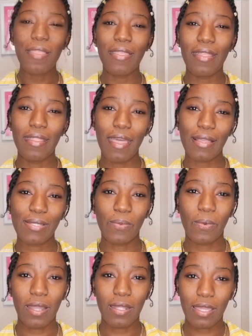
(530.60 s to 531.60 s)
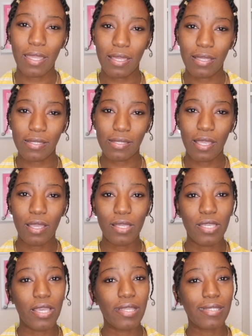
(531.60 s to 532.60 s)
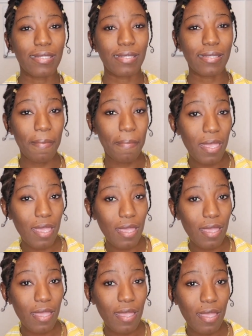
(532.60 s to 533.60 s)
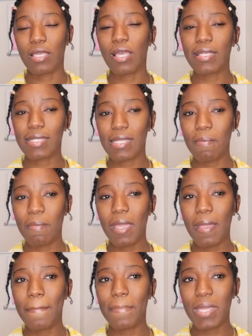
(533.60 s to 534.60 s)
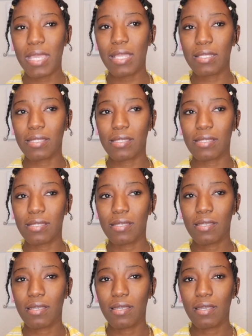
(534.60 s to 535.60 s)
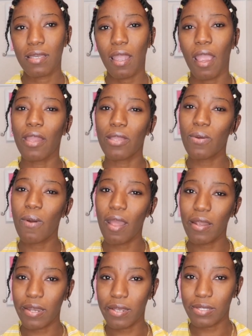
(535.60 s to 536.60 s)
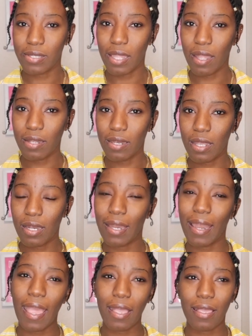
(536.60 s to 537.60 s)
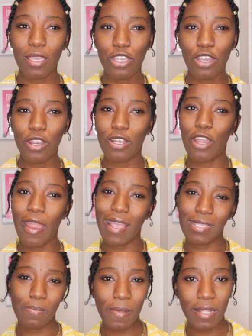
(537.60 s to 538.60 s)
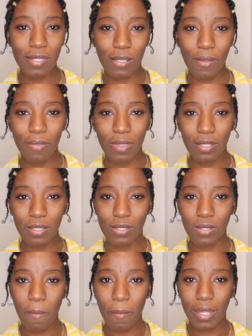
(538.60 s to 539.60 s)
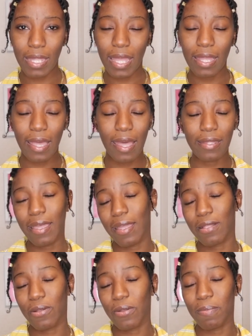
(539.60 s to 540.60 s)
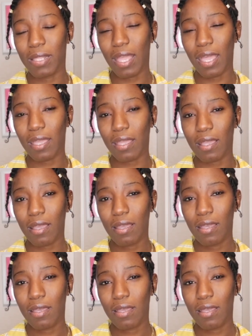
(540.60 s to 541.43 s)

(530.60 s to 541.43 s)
The next one is yazimi. Yazimi means, are you understanding? Like you're explaining something to somebody and at the end you'll be like,